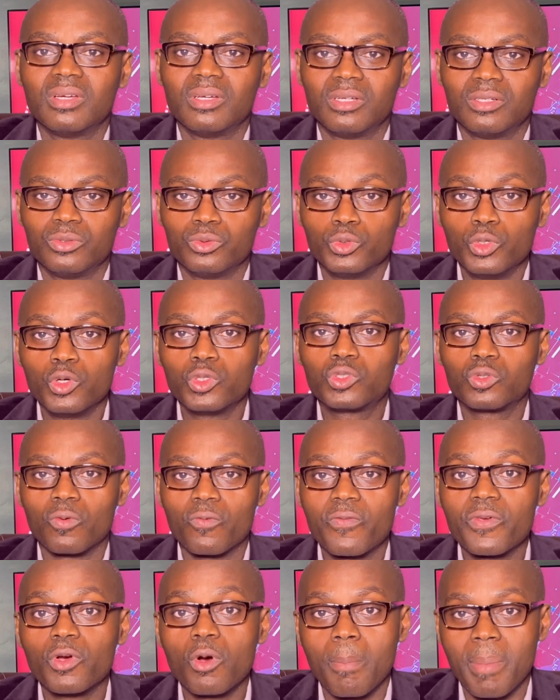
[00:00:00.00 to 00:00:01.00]
you to
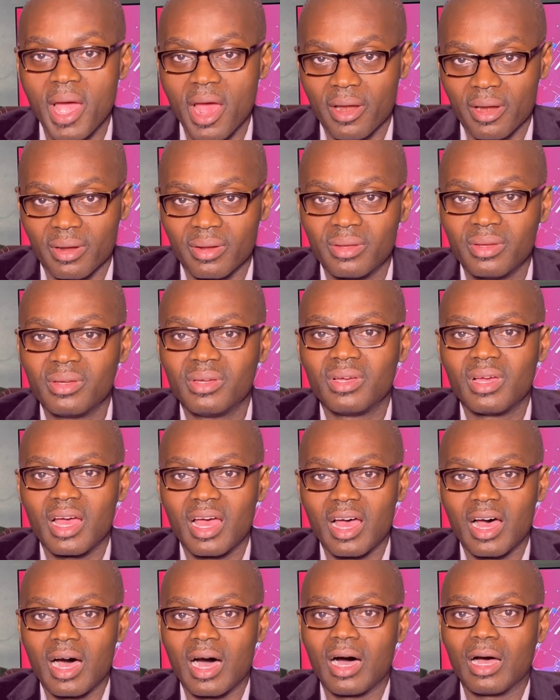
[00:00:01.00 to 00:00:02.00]
feel better
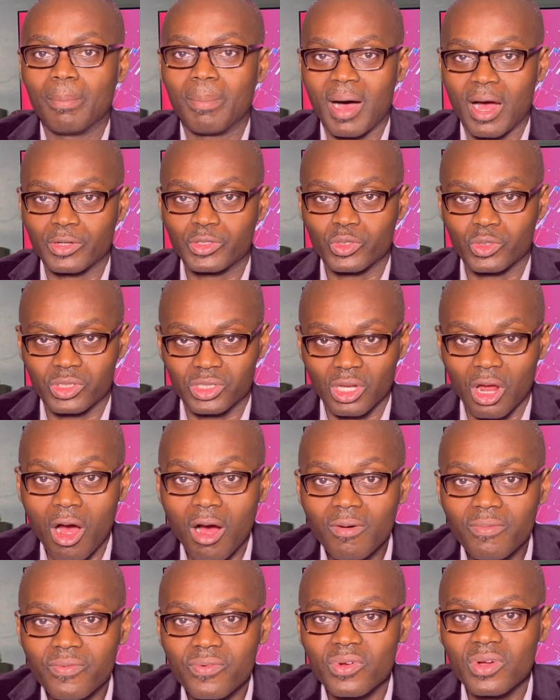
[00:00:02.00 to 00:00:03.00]
about
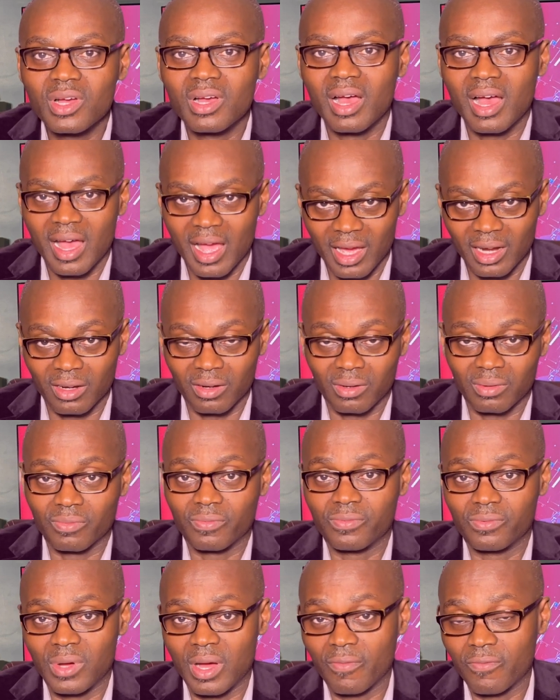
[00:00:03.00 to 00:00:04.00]
yourself, and
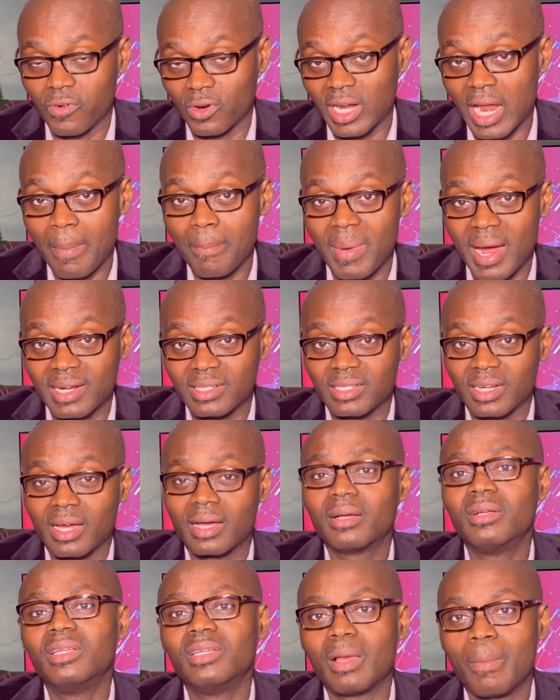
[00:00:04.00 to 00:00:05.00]
for that matter,
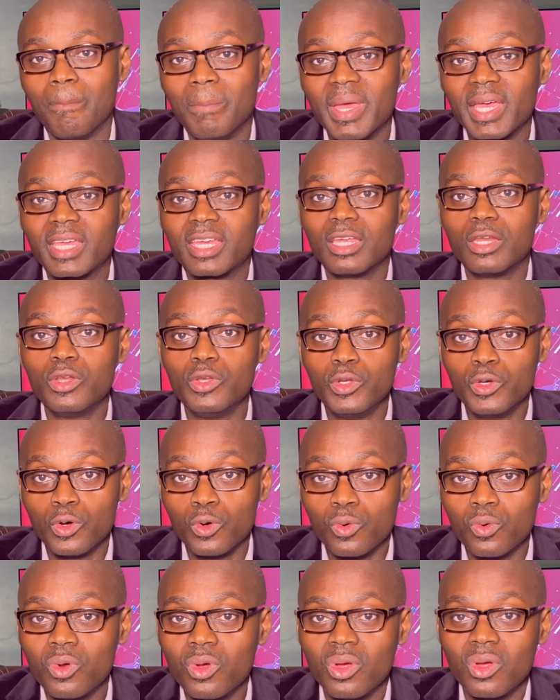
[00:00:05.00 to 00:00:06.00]
making
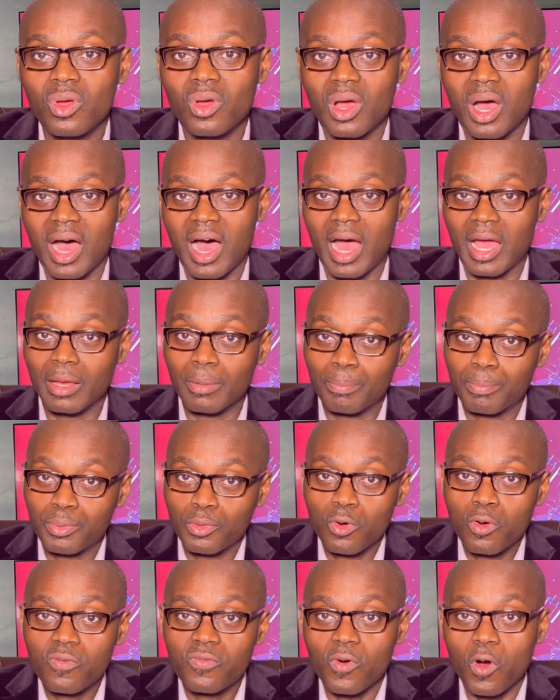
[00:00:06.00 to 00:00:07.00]
you
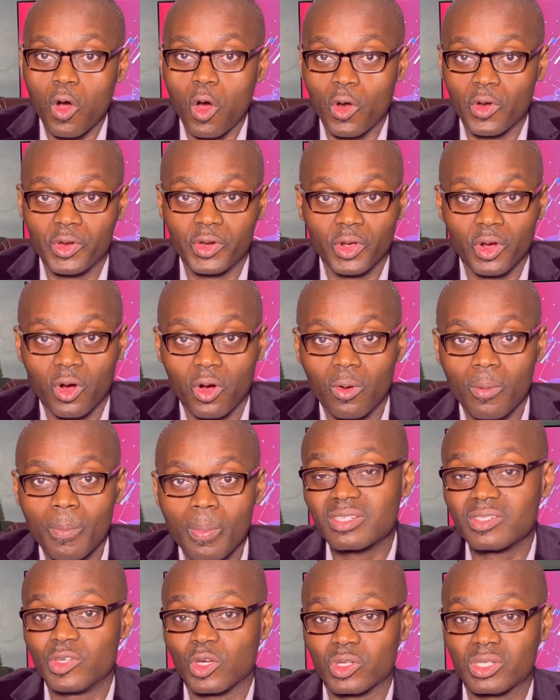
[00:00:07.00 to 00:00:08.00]
improve on
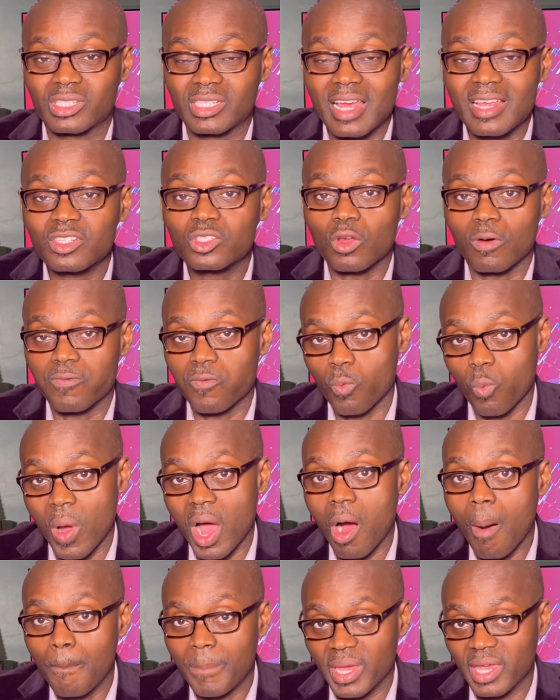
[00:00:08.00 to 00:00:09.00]
your sense of
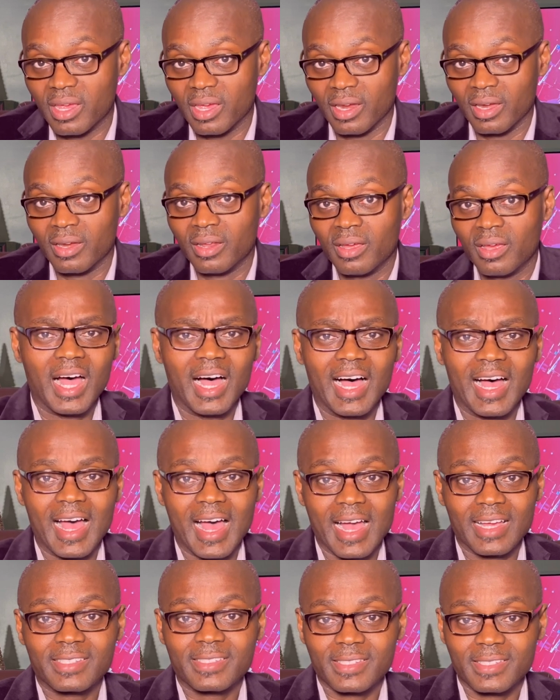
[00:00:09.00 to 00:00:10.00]
well-being.
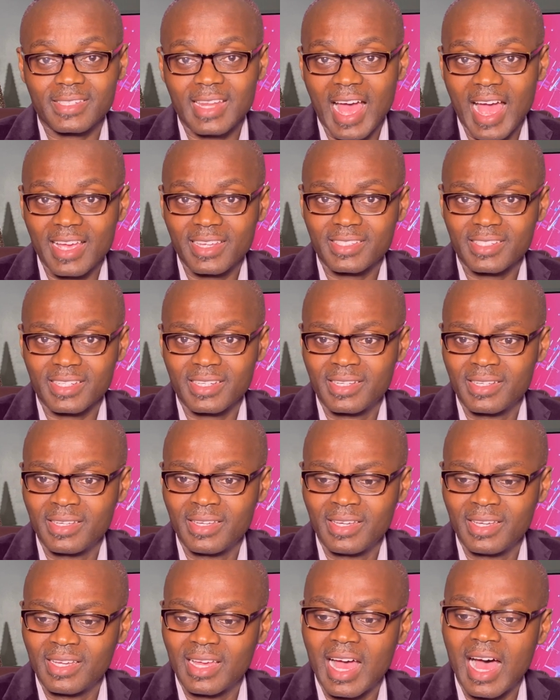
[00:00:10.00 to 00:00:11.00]
Exercise,
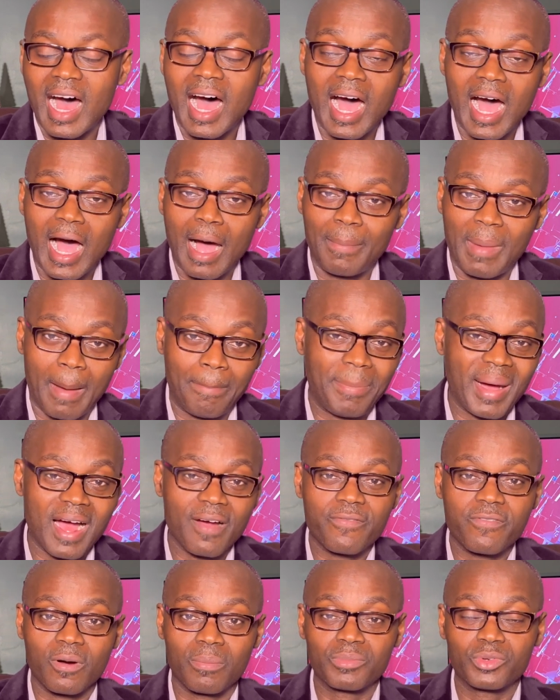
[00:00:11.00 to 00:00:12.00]

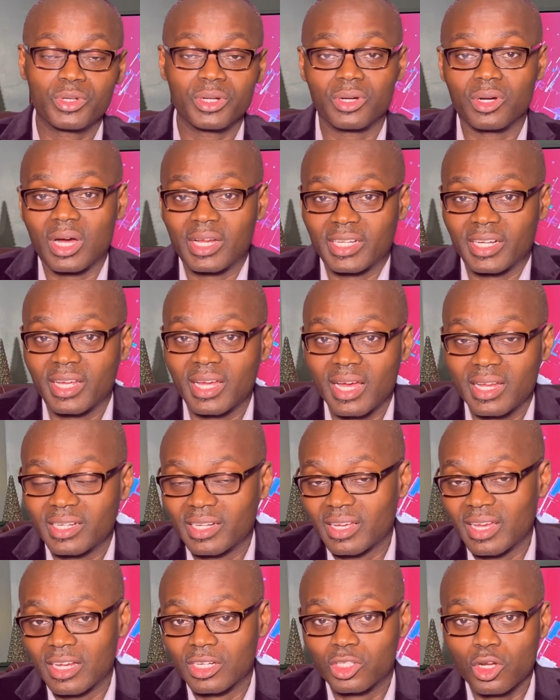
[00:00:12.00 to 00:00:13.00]
apart from the
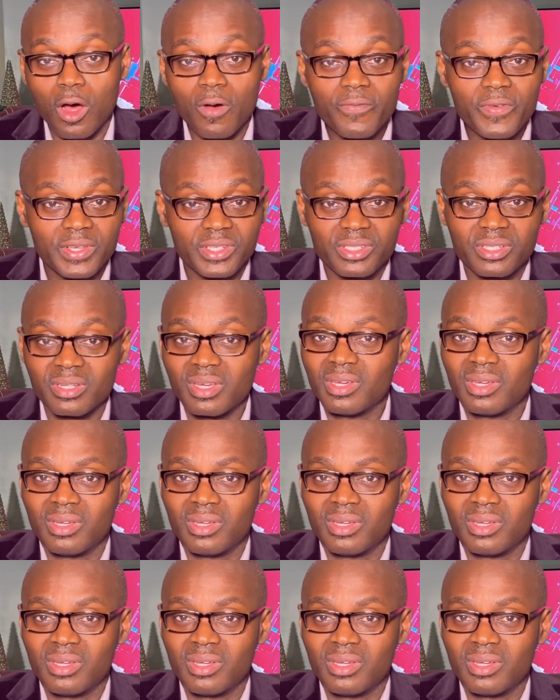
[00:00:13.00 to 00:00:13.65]
endorphins,